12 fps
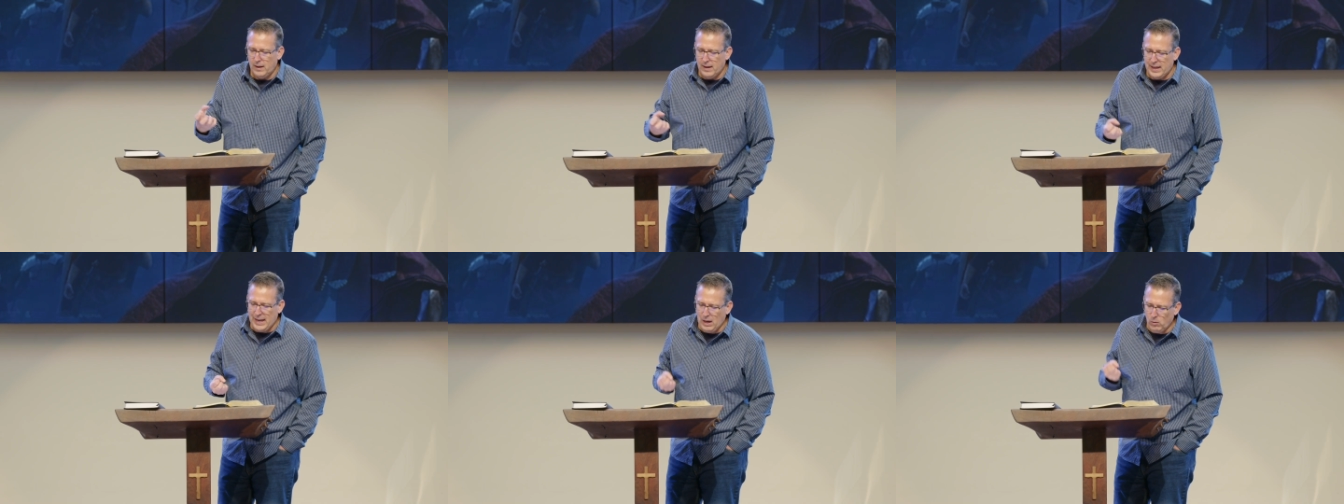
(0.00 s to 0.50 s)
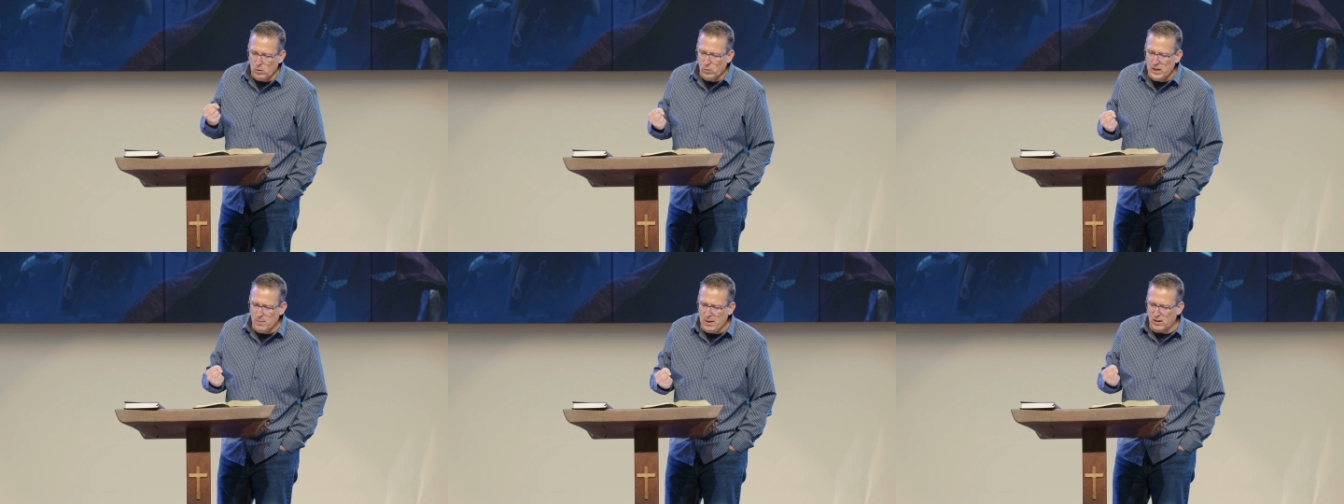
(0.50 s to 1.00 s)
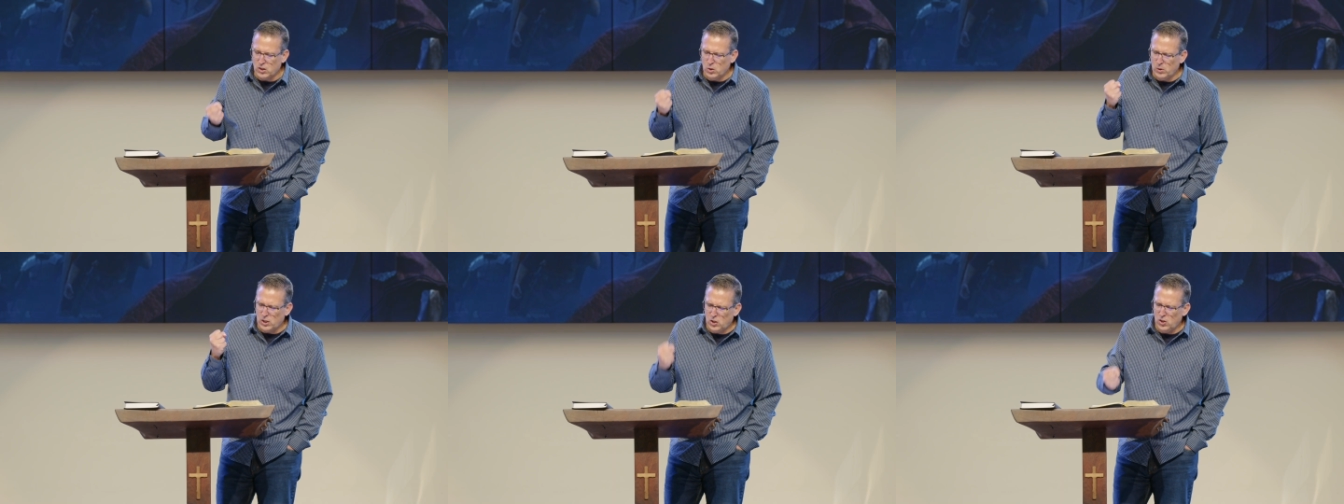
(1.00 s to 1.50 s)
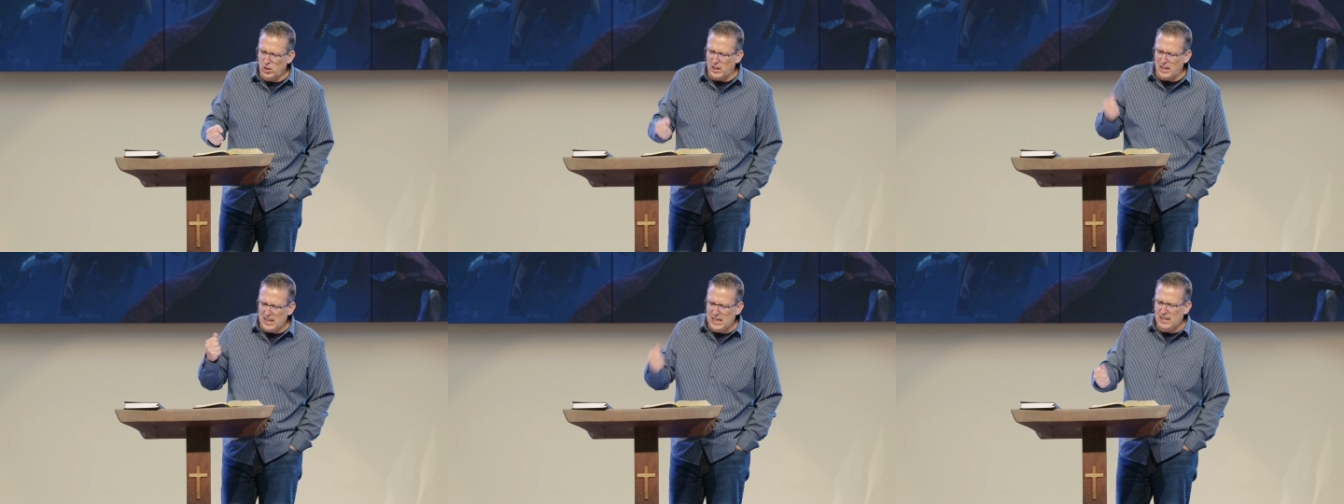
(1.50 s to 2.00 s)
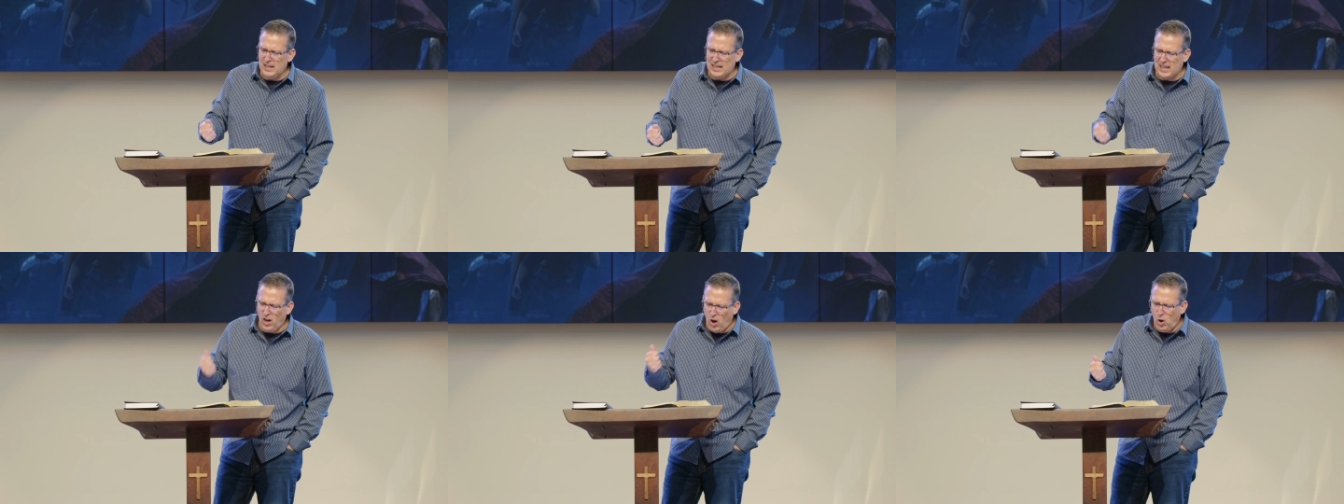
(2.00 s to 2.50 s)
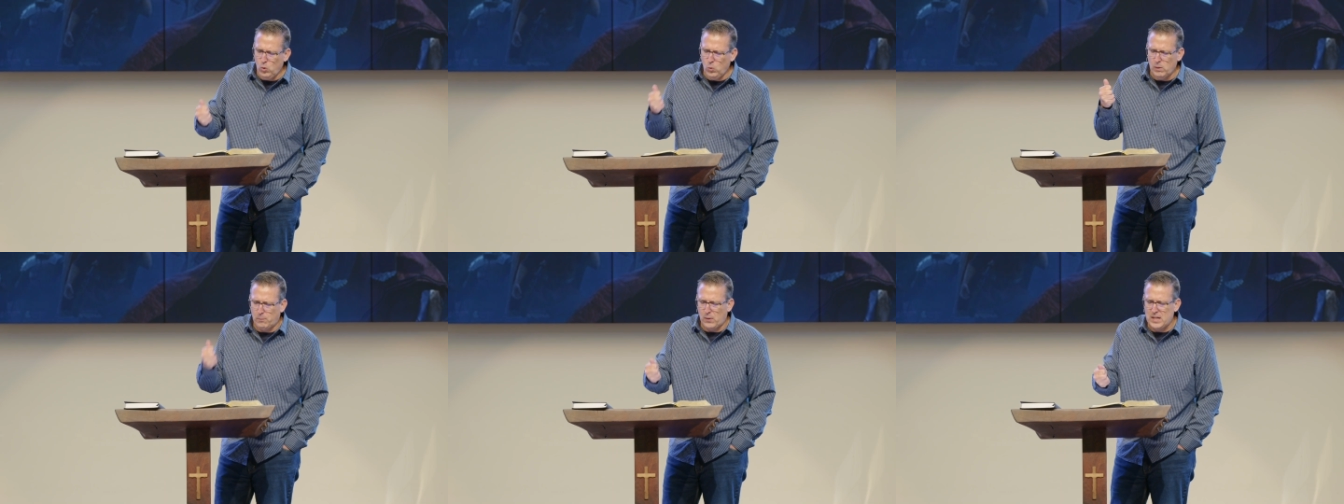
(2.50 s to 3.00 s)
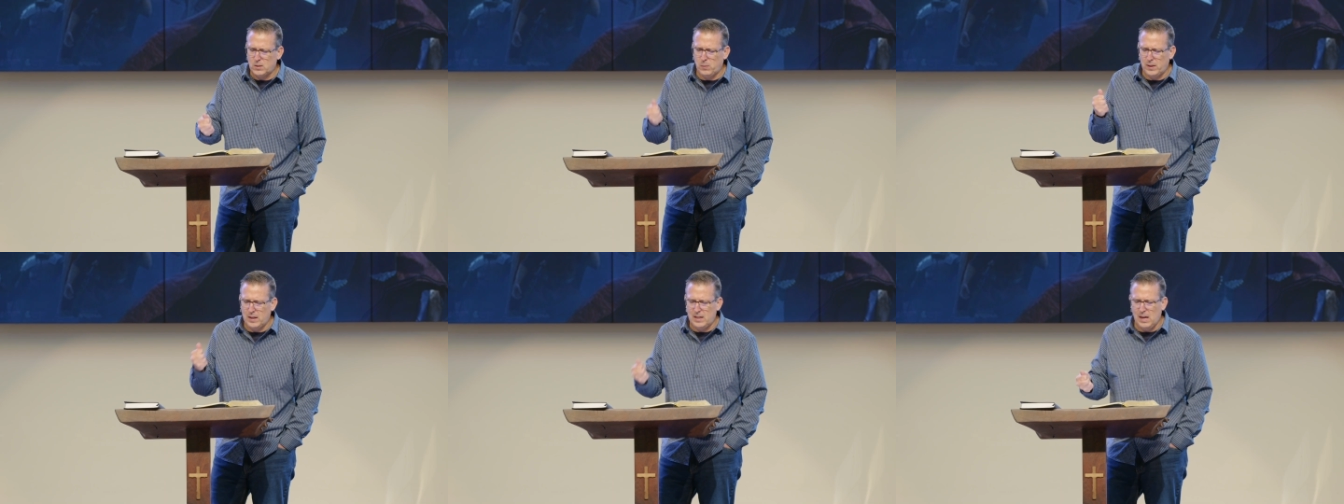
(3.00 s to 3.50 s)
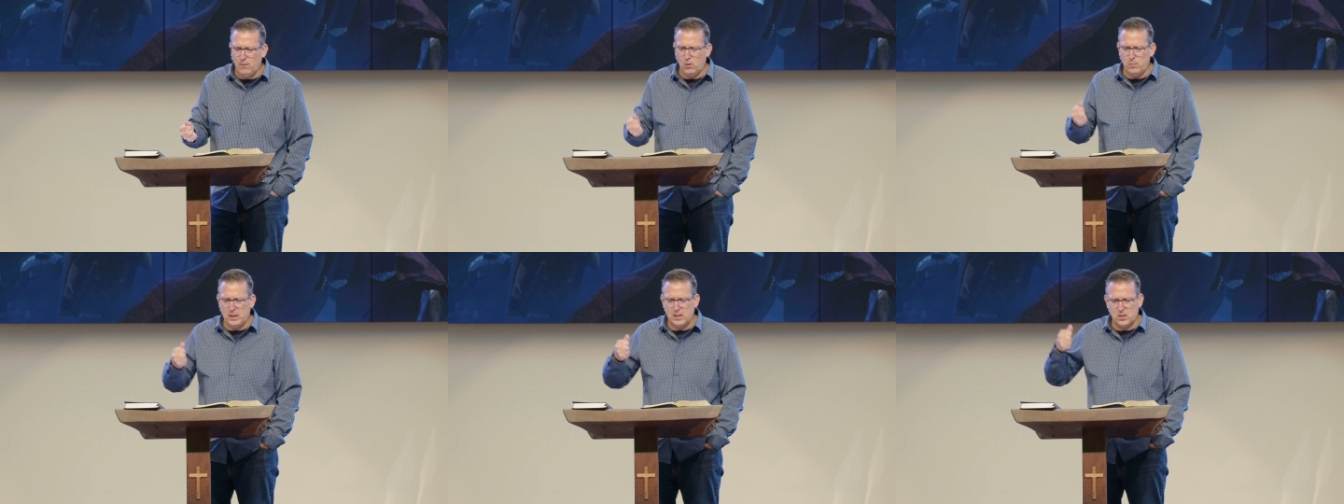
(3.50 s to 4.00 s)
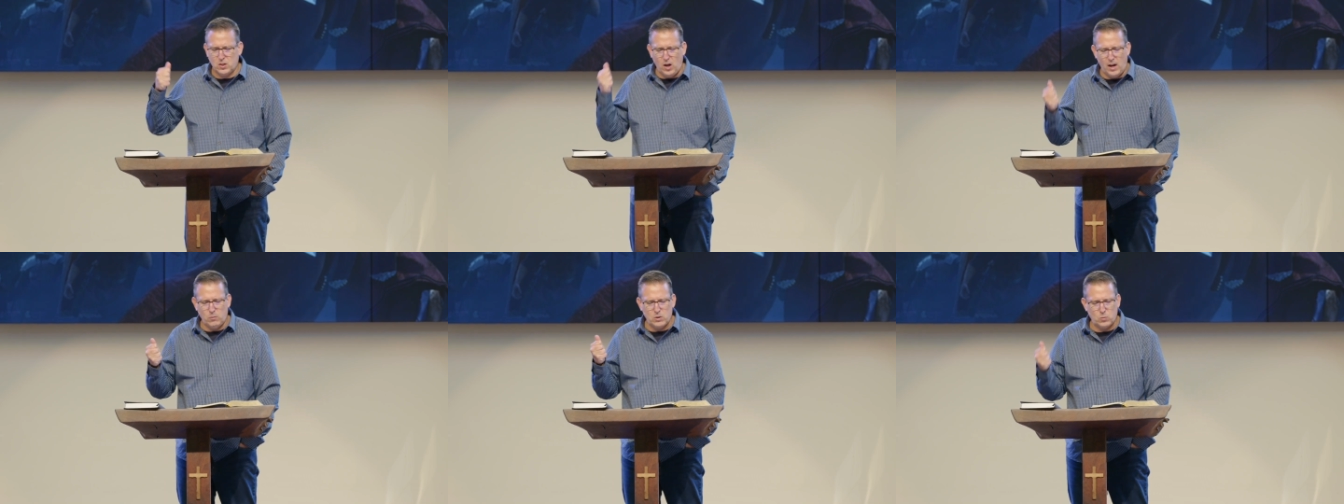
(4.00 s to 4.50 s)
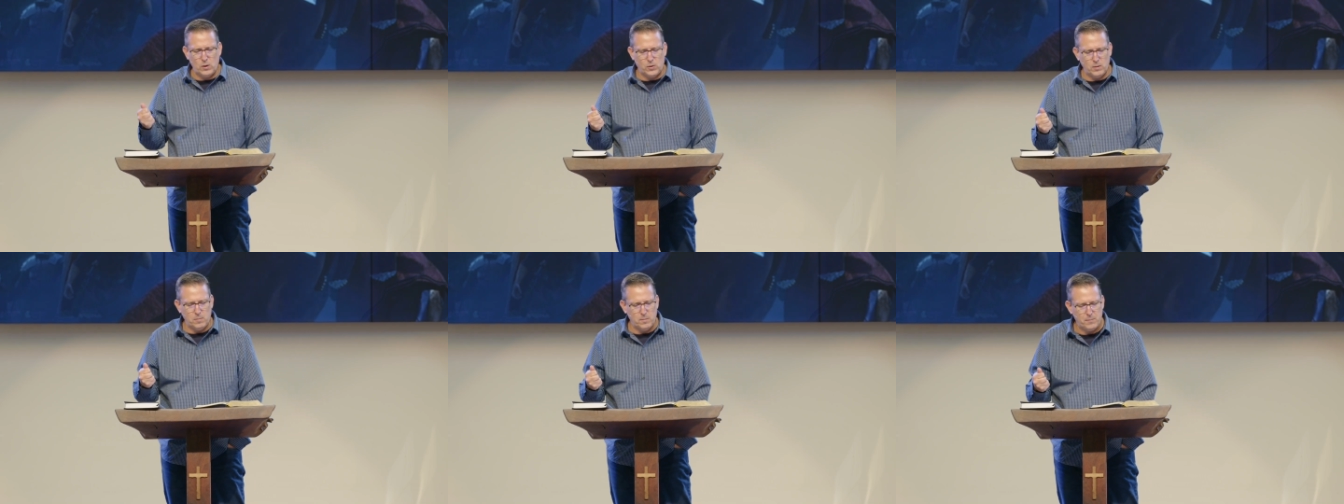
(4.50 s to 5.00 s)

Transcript: and how he went about doing good and healing and all who were oppressed by the devil because God was with them.